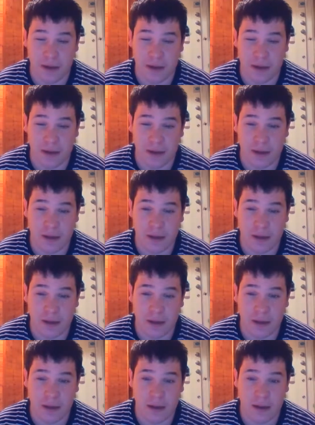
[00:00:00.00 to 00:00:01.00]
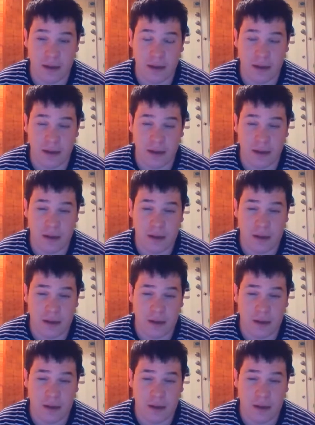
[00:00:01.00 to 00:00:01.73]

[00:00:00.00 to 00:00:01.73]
(silence)